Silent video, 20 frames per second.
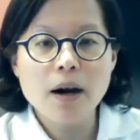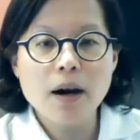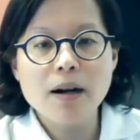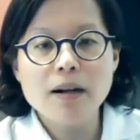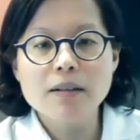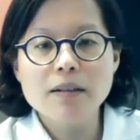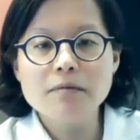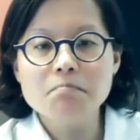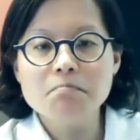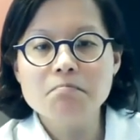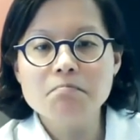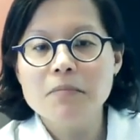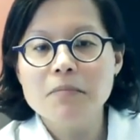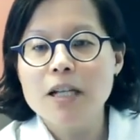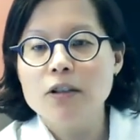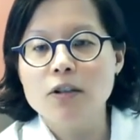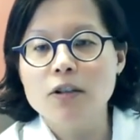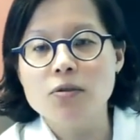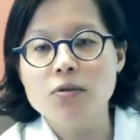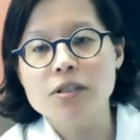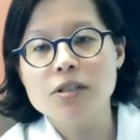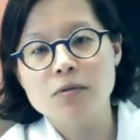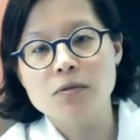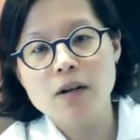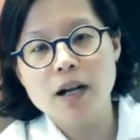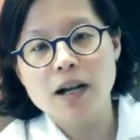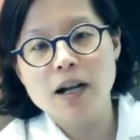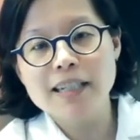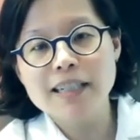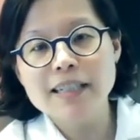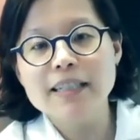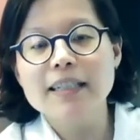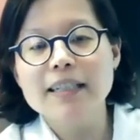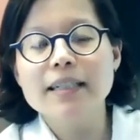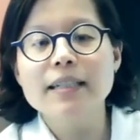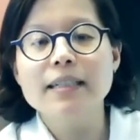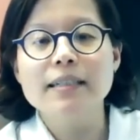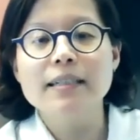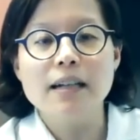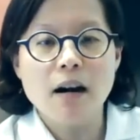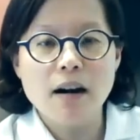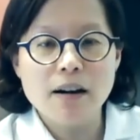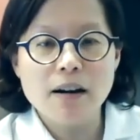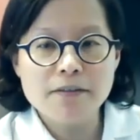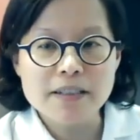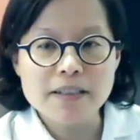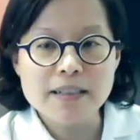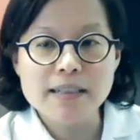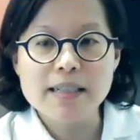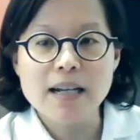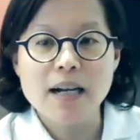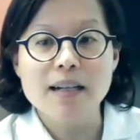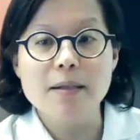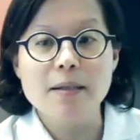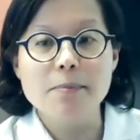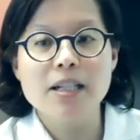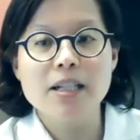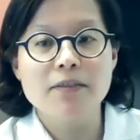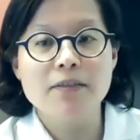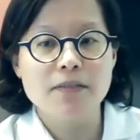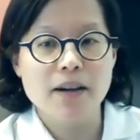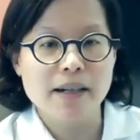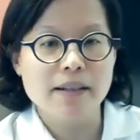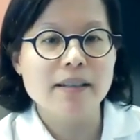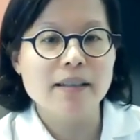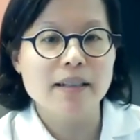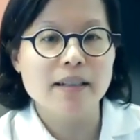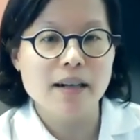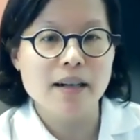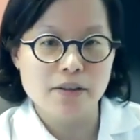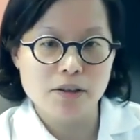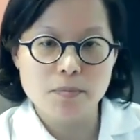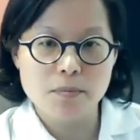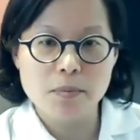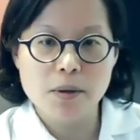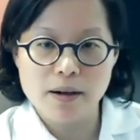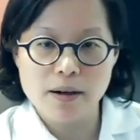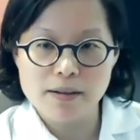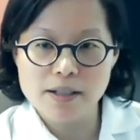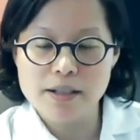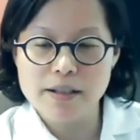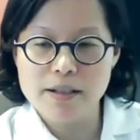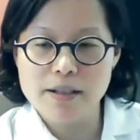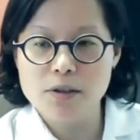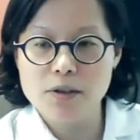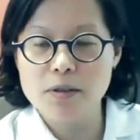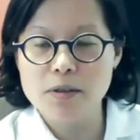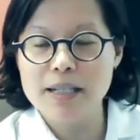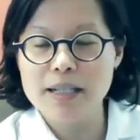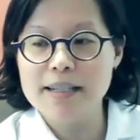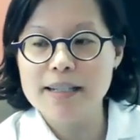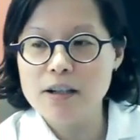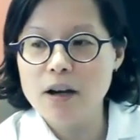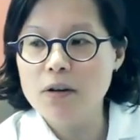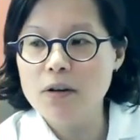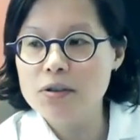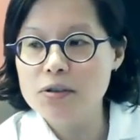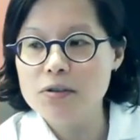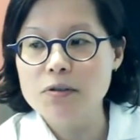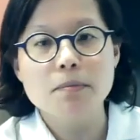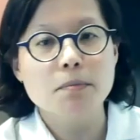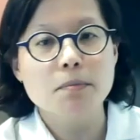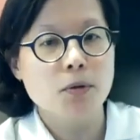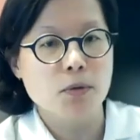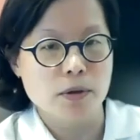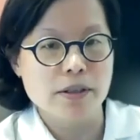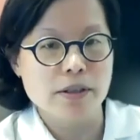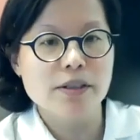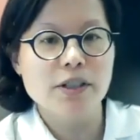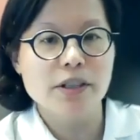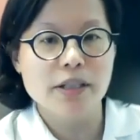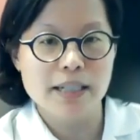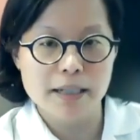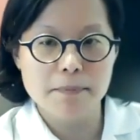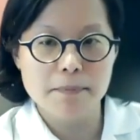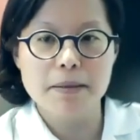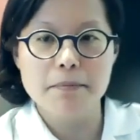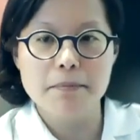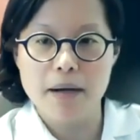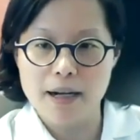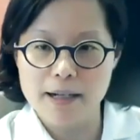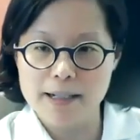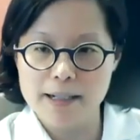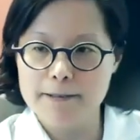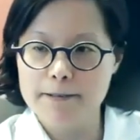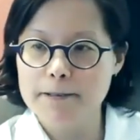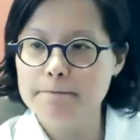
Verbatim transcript: part goes awry, it can oftentimes affect the other parts. So that's also important to keep in mind.